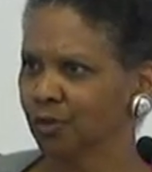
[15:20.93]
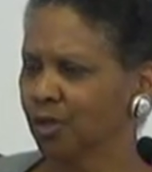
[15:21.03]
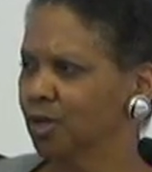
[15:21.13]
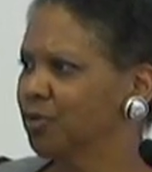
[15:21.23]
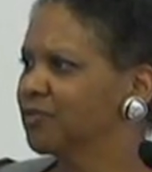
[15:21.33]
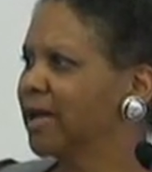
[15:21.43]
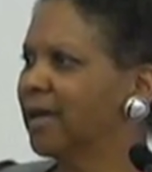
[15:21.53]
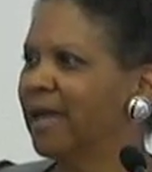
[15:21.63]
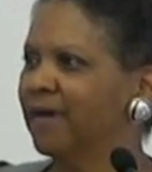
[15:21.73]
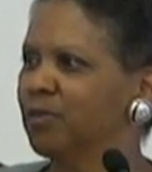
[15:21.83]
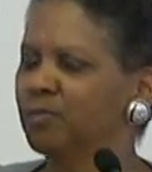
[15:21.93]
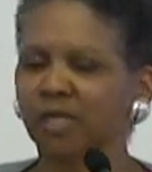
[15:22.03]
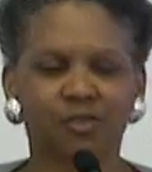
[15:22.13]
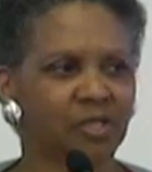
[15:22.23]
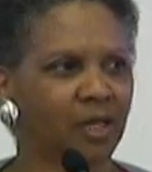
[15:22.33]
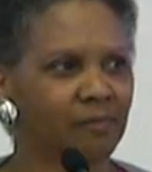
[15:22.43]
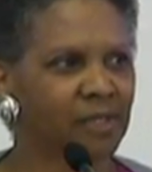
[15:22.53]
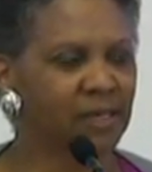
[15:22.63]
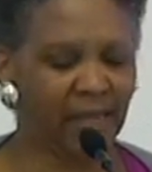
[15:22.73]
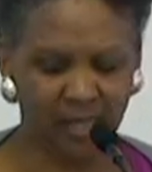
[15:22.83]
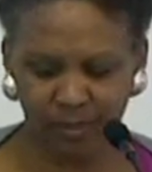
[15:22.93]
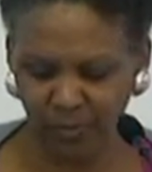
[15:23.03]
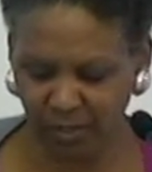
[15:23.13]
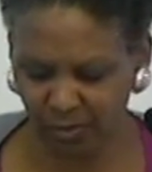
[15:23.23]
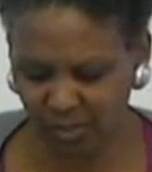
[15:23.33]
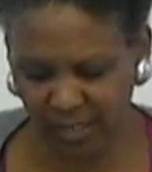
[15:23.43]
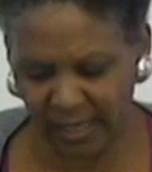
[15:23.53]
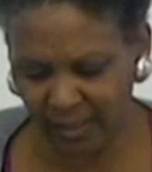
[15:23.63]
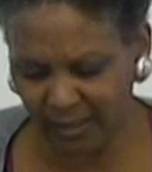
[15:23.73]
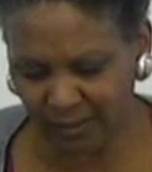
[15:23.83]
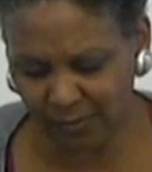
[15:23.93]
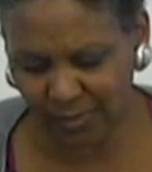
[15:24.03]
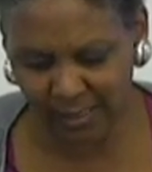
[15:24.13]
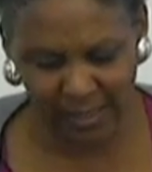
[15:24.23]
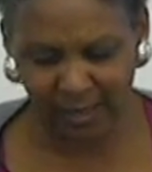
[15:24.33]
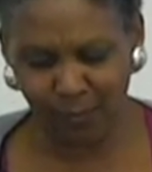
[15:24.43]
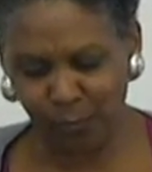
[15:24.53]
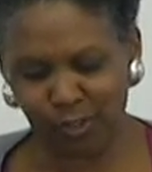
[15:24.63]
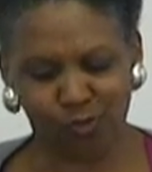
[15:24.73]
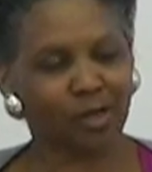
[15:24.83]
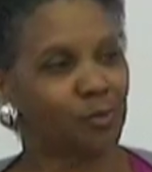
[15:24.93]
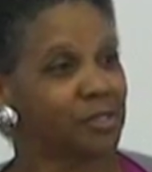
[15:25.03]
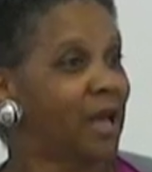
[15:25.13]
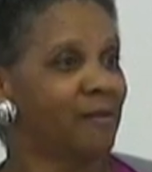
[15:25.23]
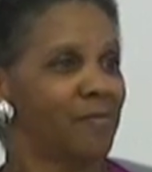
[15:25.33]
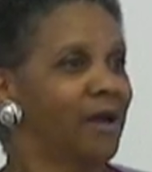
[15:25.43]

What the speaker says: We've got to have the bigger tent. And the bigger tent is, and we struggle with that.